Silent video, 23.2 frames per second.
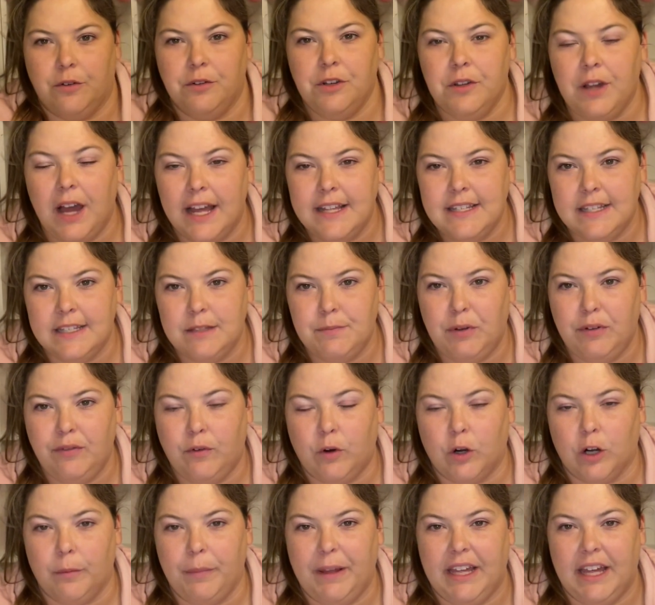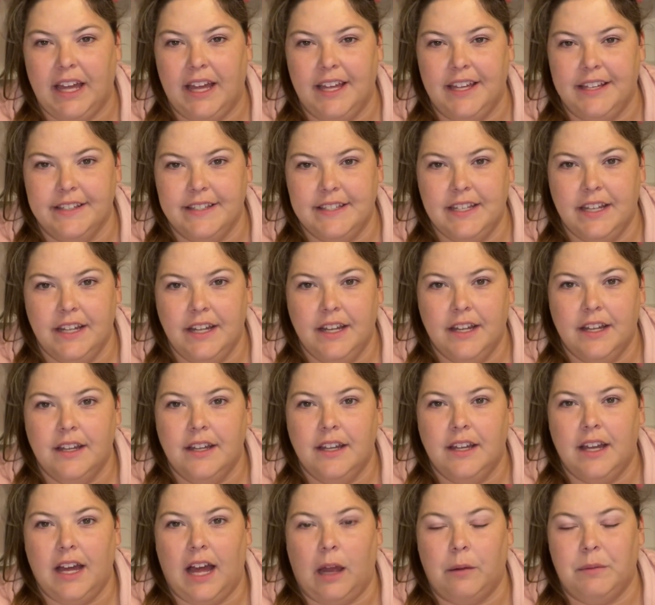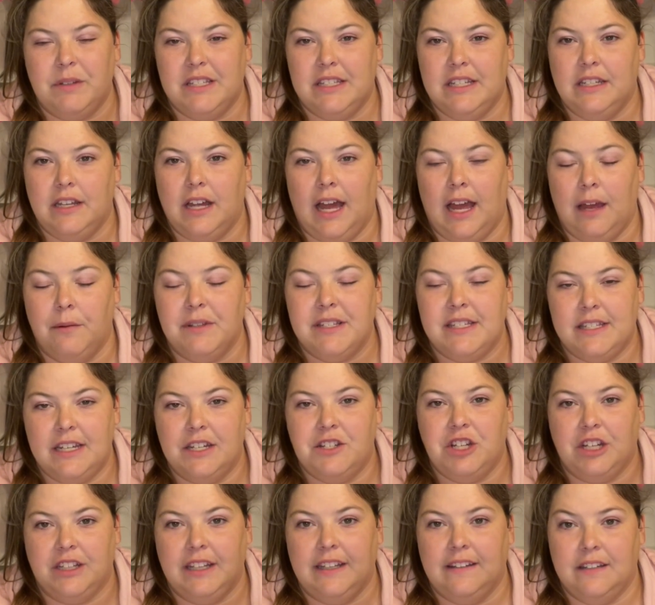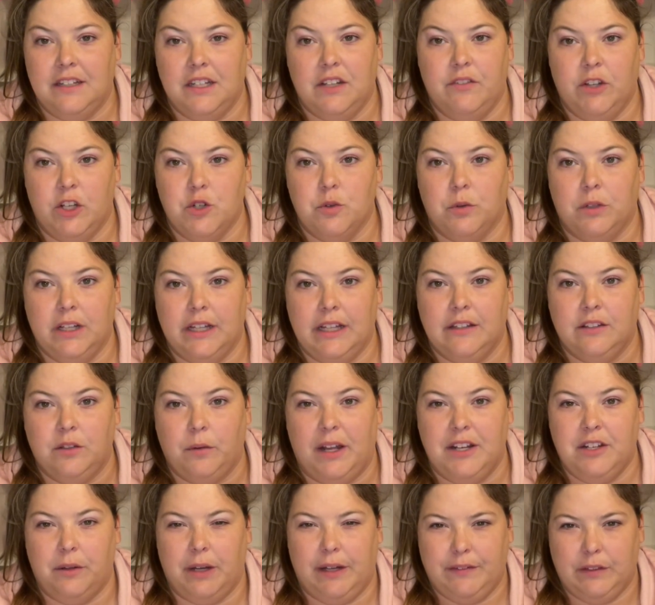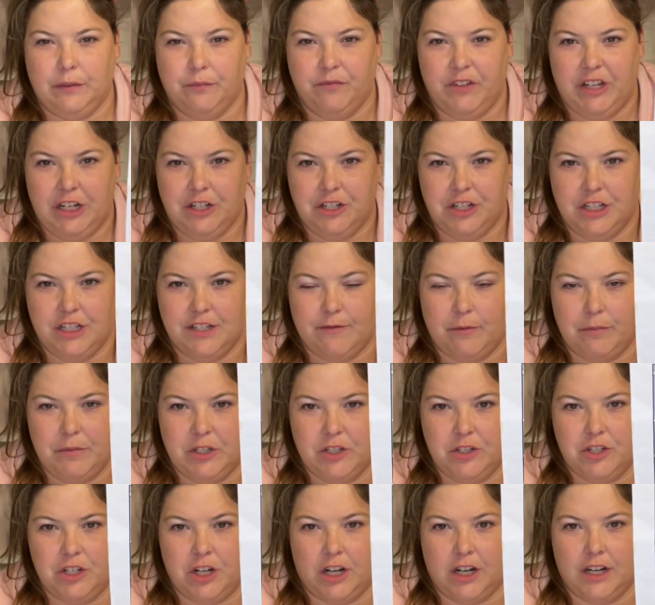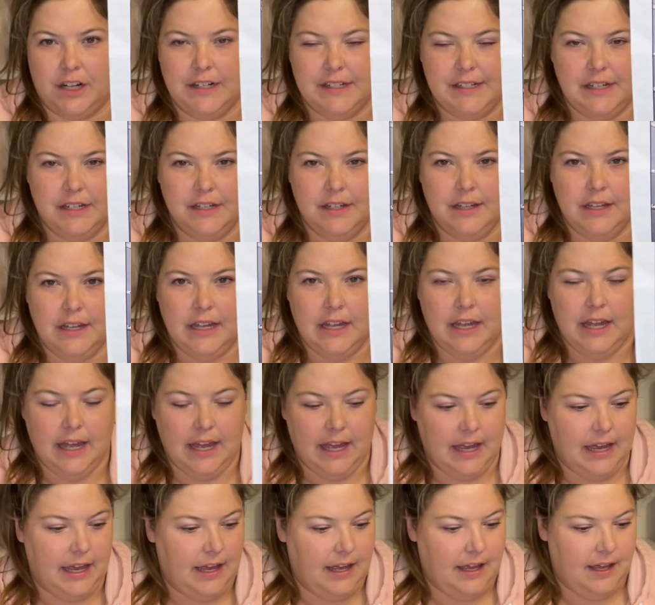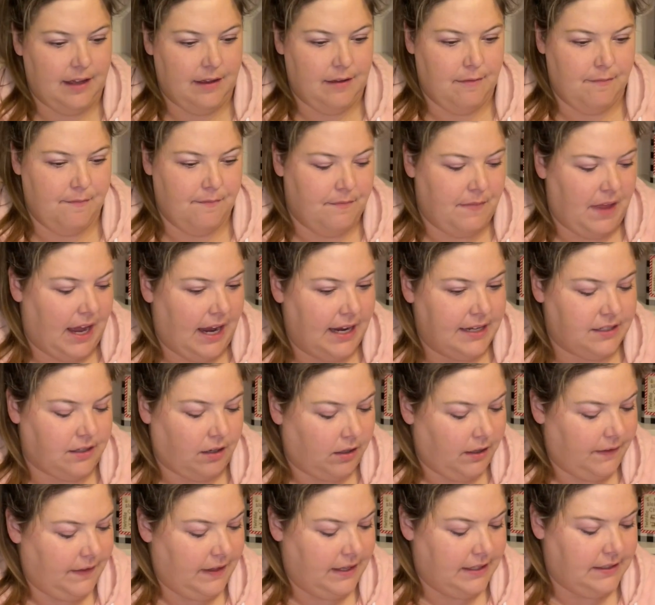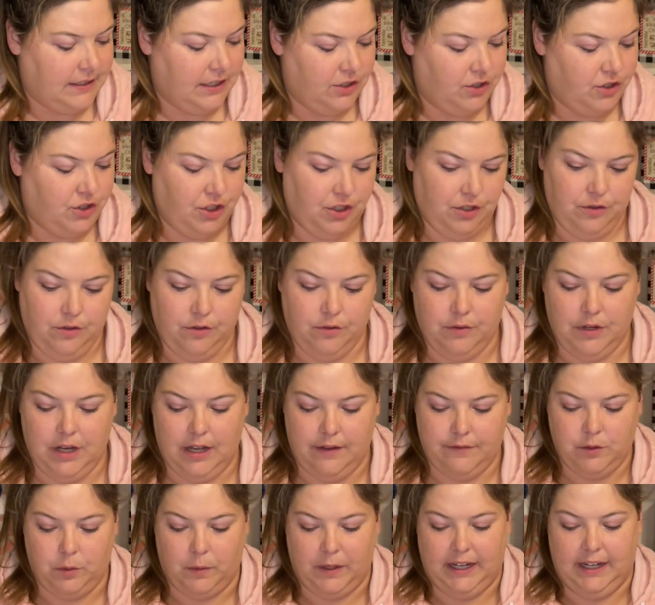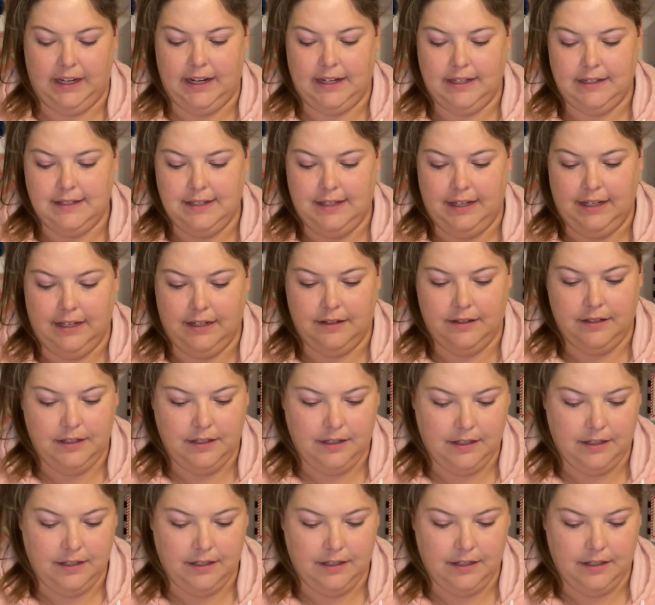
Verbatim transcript: you guys this before because I was I was stitching these individually, so I do have some finishes from this chart. Um, I started this in June of 2019.